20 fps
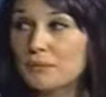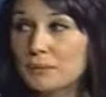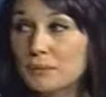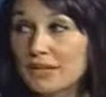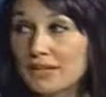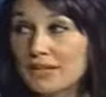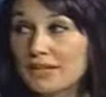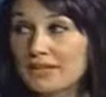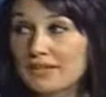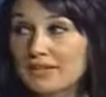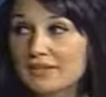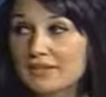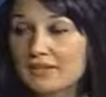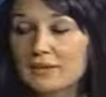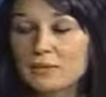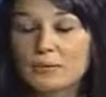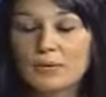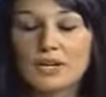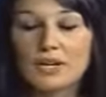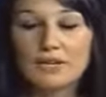piece,
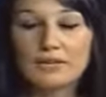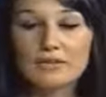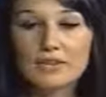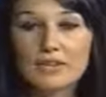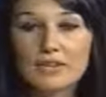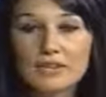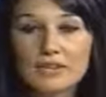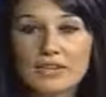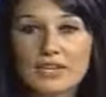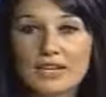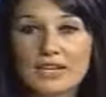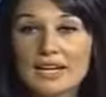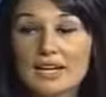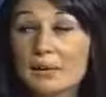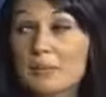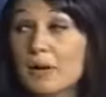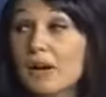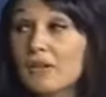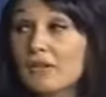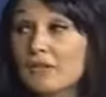whenever mm -hmm. you're thinking
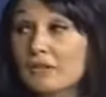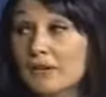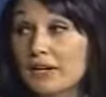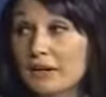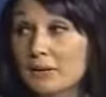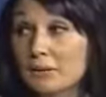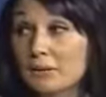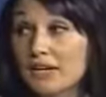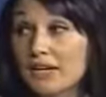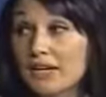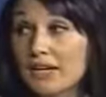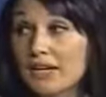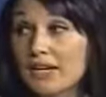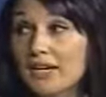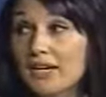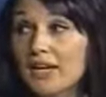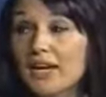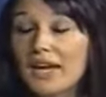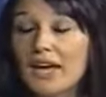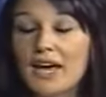about family,
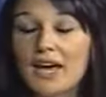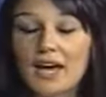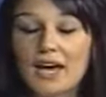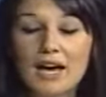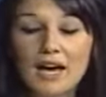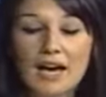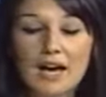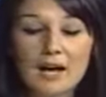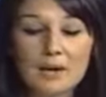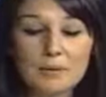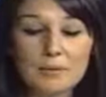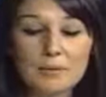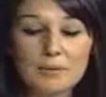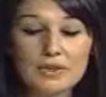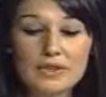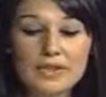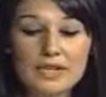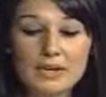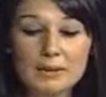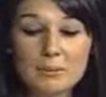um,
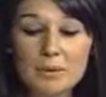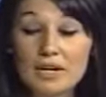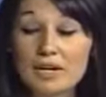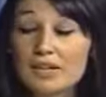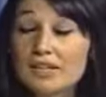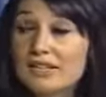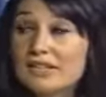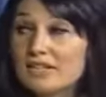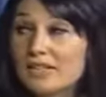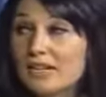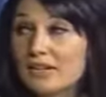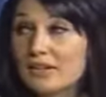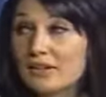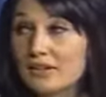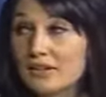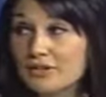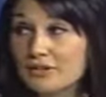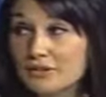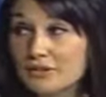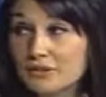the American
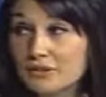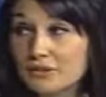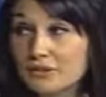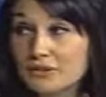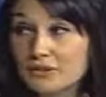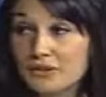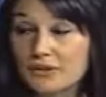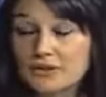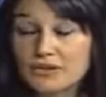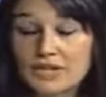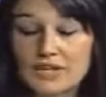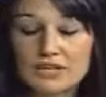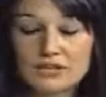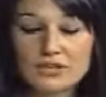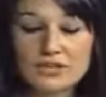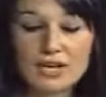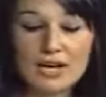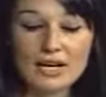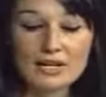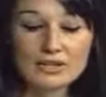Psychological
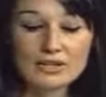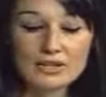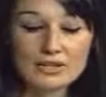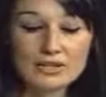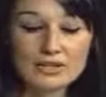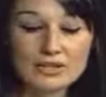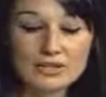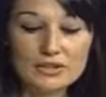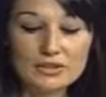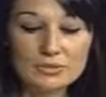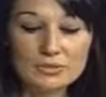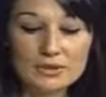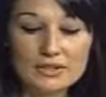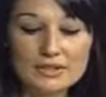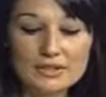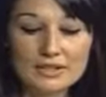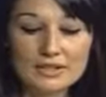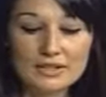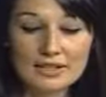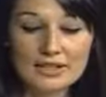Association actually just
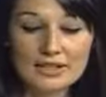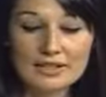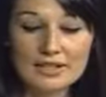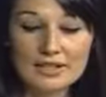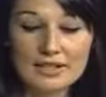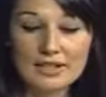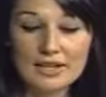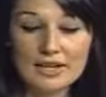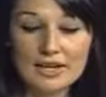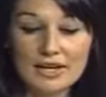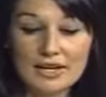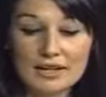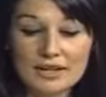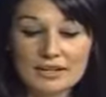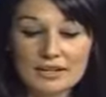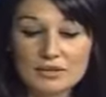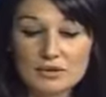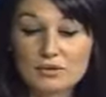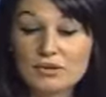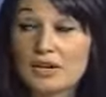recently did a
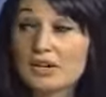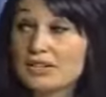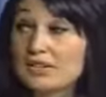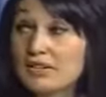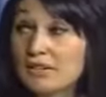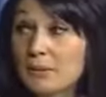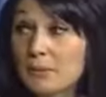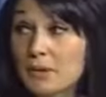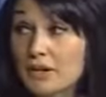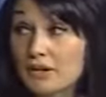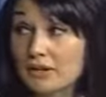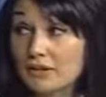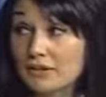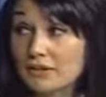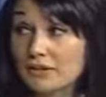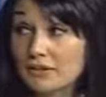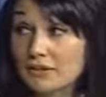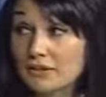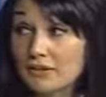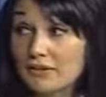Stress in America
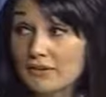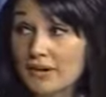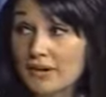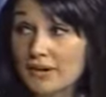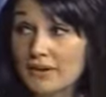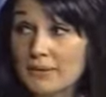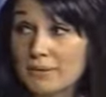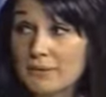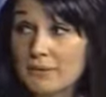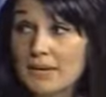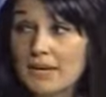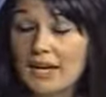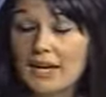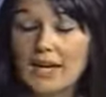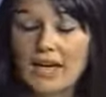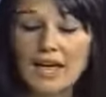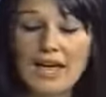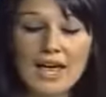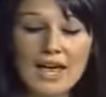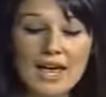survey.
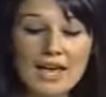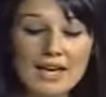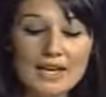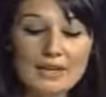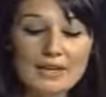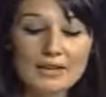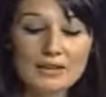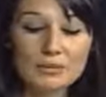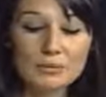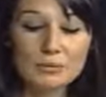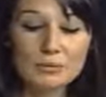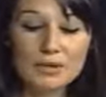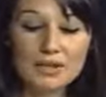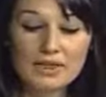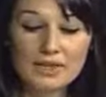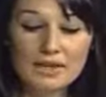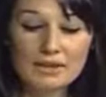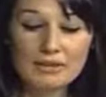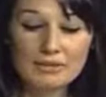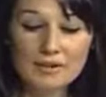And what
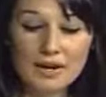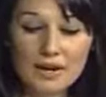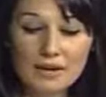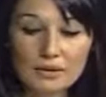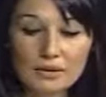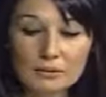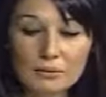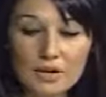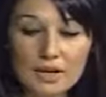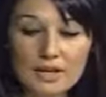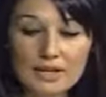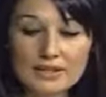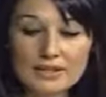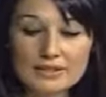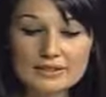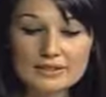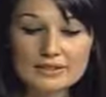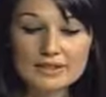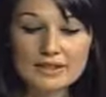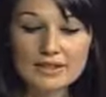they found
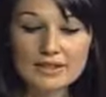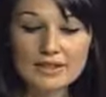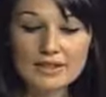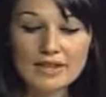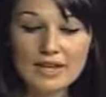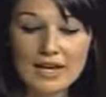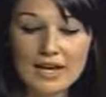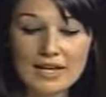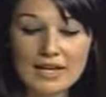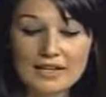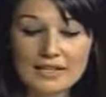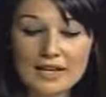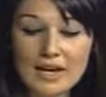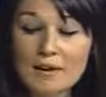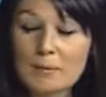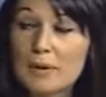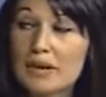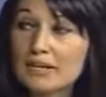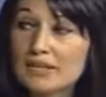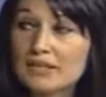was that
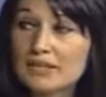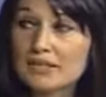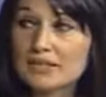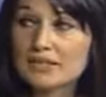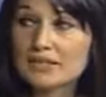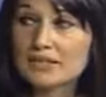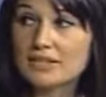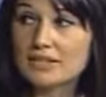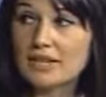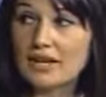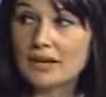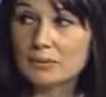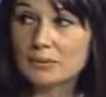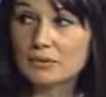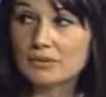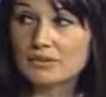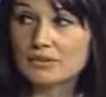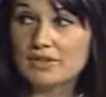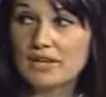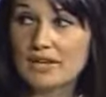about
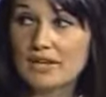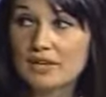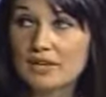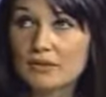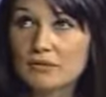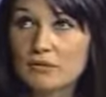69% of